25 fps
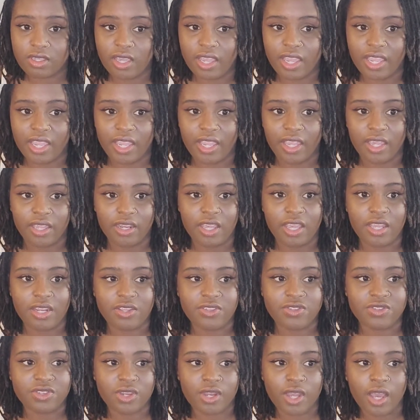and it
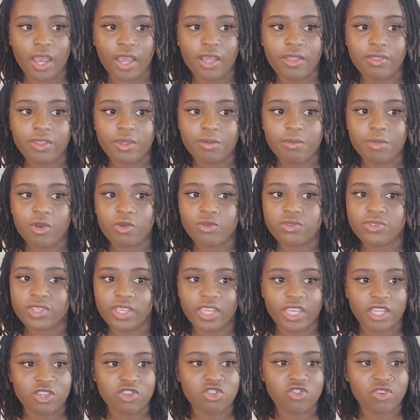is not the most
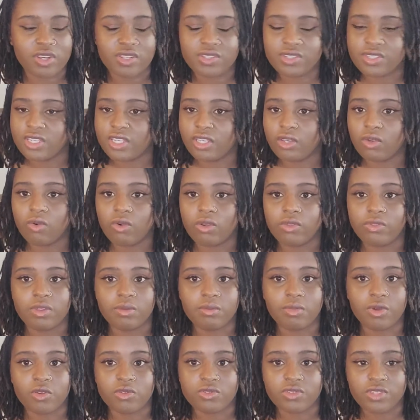interesting or the
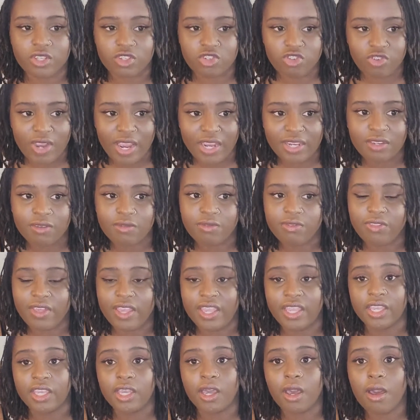most attractive
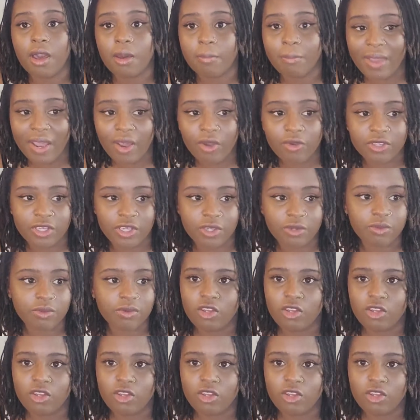thing about you.